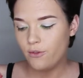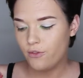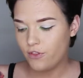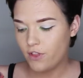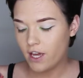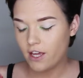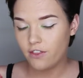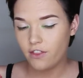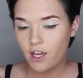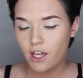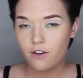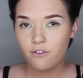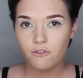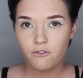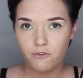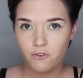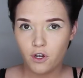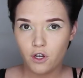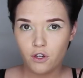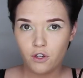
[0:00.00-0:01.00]
They then
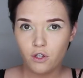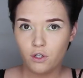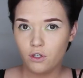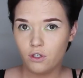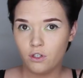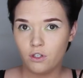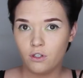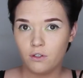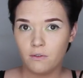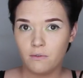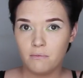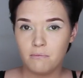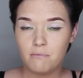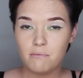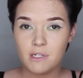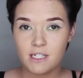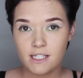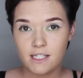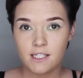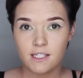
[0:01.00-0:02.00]
phone
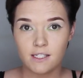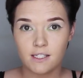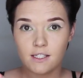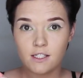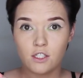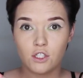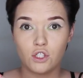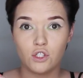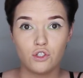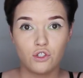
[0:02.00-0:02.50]
Missus